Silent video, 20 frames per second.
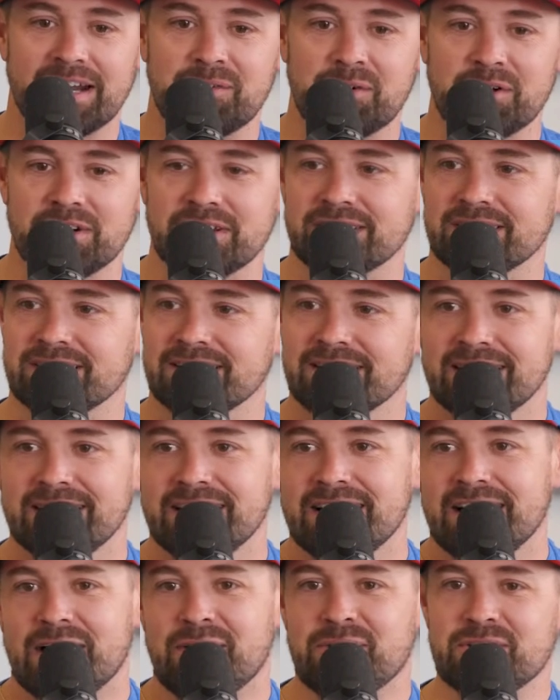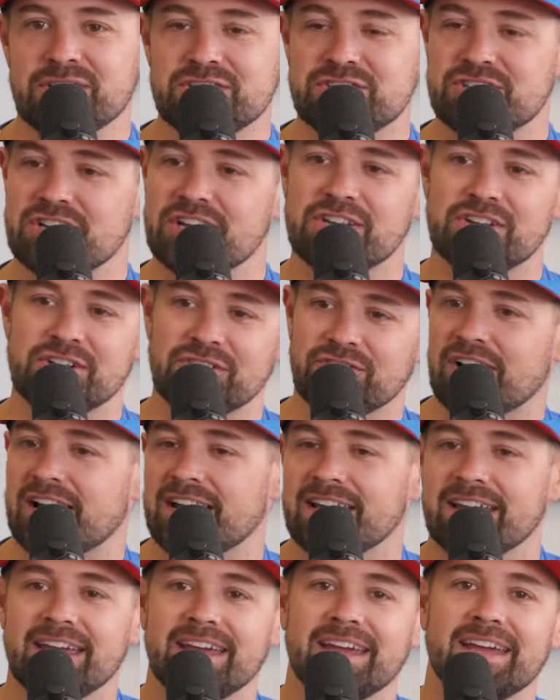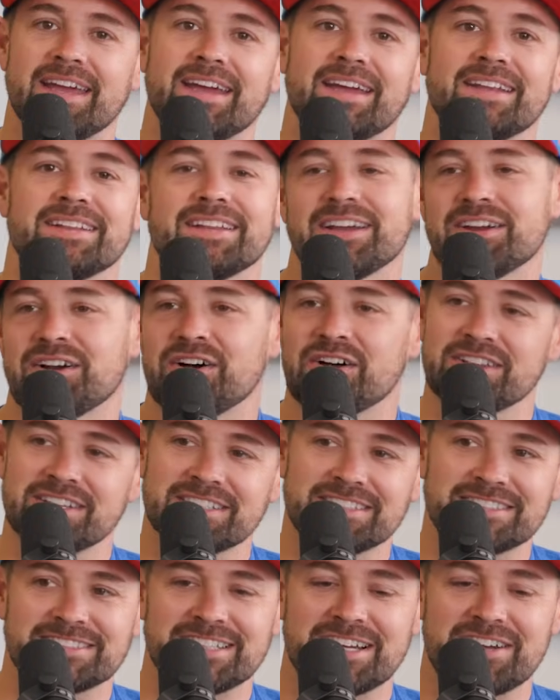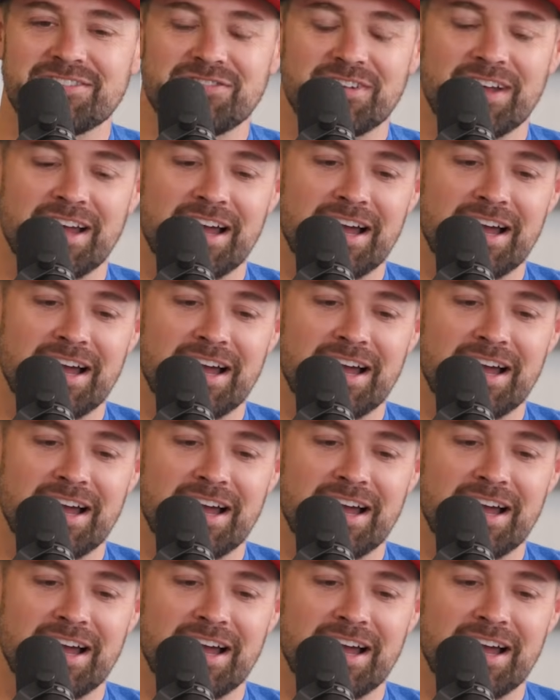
I want to shake your right hand, like all this stuff.